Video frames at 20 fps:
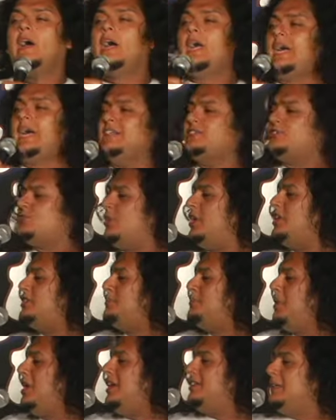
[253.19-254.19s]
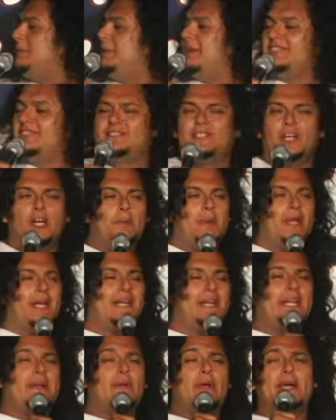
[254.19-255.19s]
I got stretch marks on my stomach.
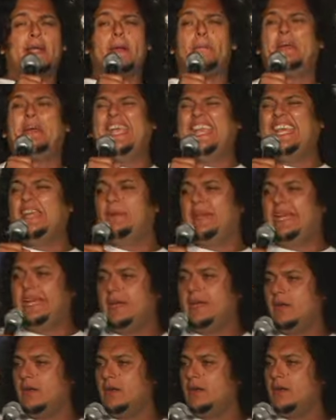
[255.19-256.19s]
I never had a baby.